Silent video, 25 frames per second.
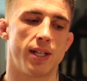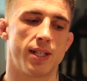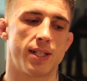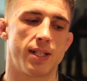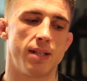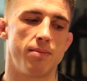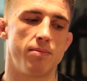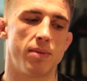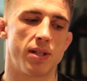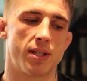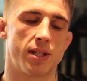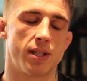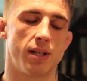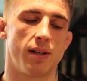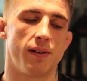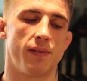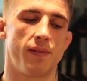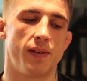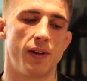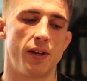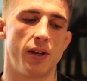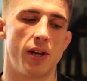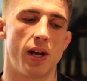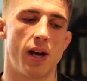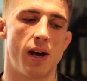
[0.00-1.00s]
I seen
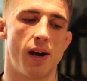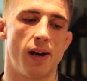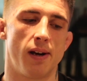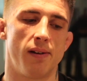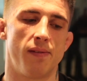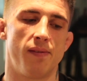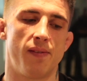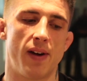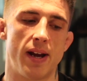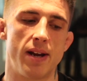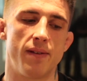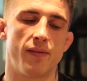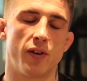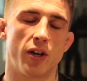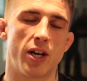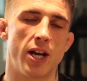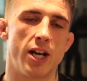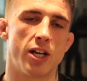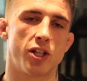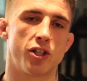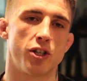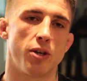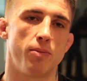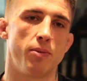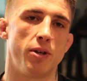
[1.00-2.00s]
myself in fighting for
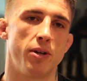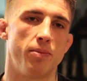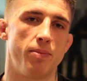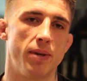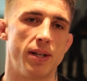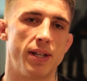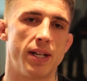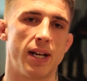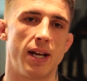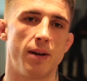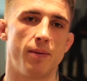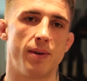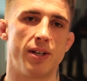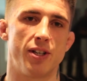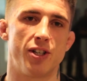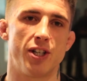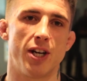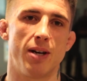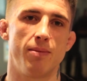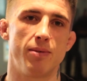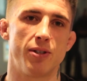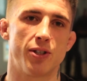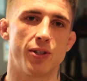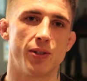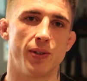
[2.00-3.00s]
KSW and being the lightweight
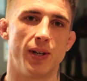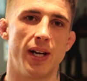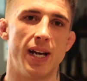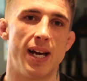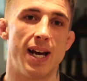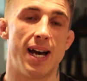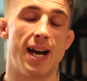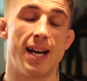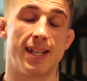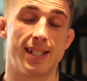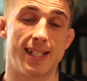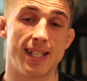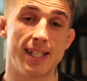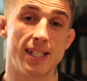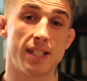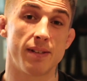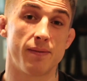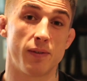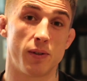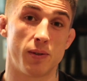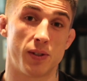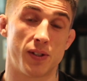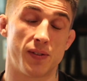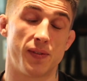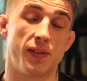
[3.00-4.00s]
champion. So I says if
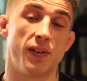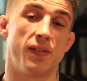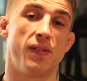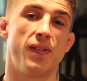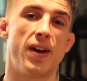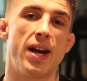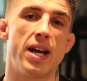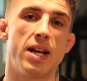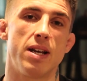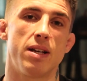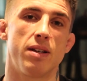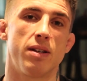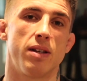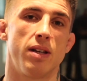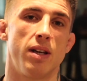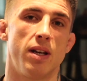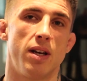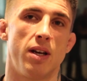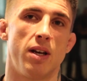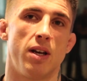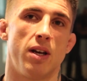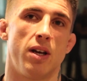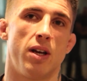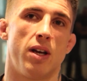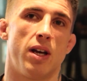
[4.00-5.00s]
I was for fighting
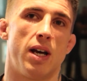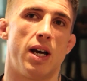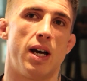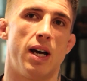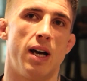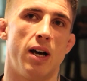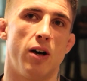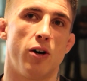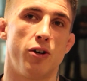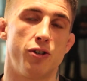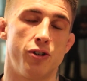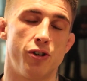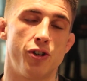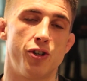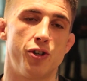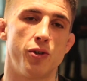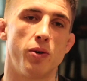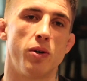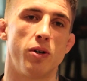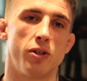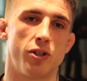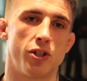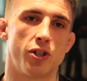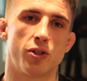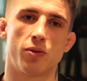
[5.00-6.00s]
on your
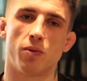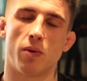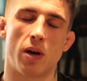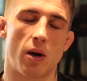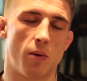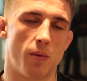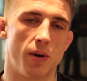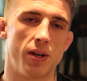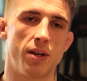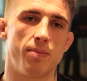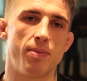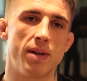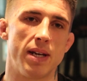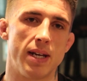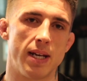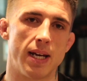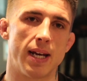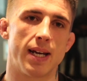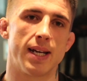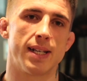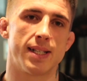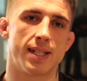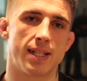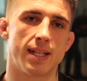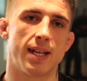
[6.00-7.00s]
show, I want to be
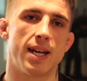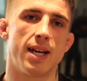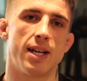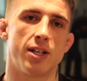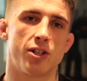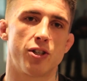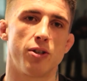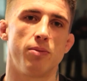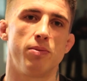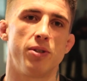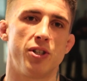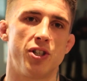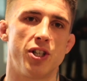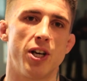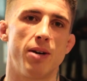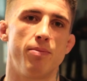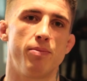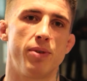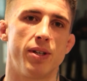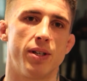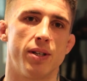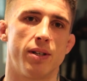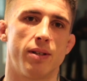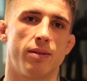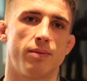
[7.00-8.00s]
against the KSW
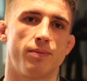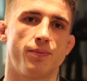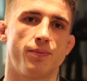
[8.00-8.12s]
champion.